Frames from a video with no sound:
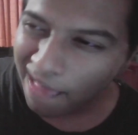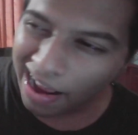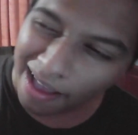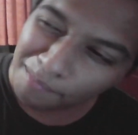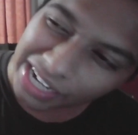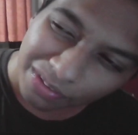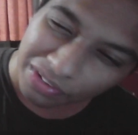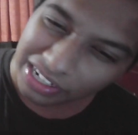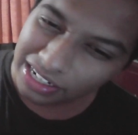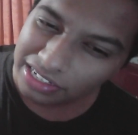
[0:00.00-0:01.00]
I mean, I don't
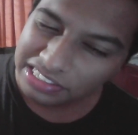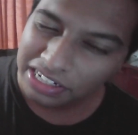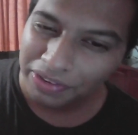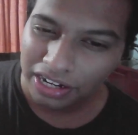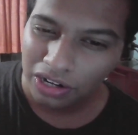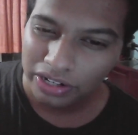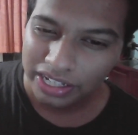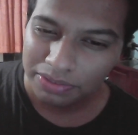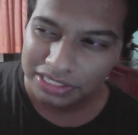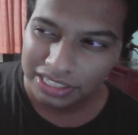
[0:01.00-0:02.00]
really understand why Claudia
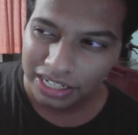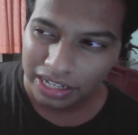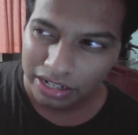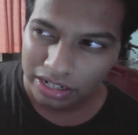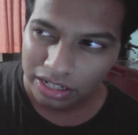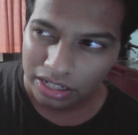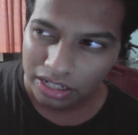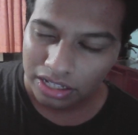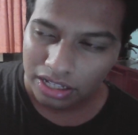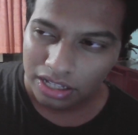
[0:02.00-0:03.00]
was there.
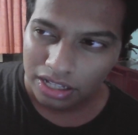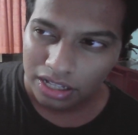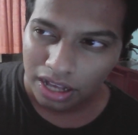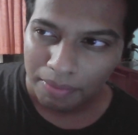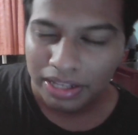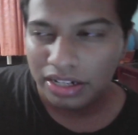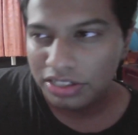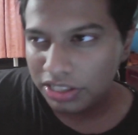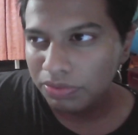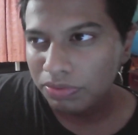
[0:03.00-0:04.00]
I mean,
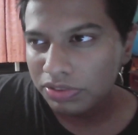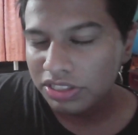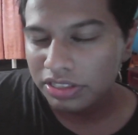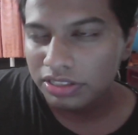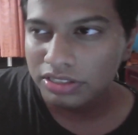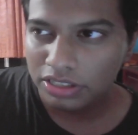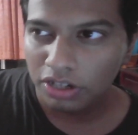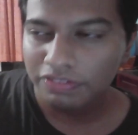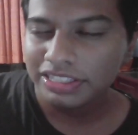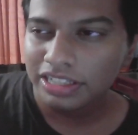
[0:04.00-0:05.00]
she
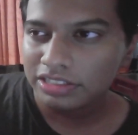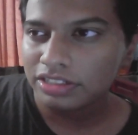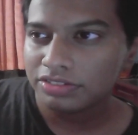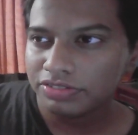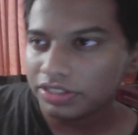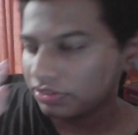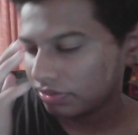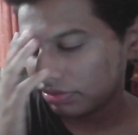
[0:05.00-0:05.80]
obviously sort of, you know,